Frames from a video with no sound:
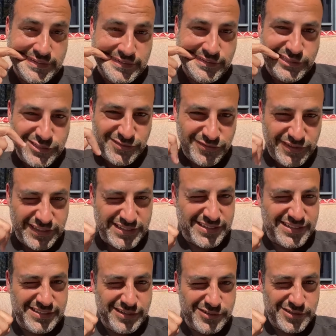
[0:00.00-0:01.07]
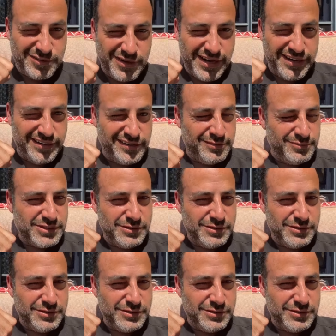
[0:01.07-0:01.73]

Had those fixed because I was grinding them.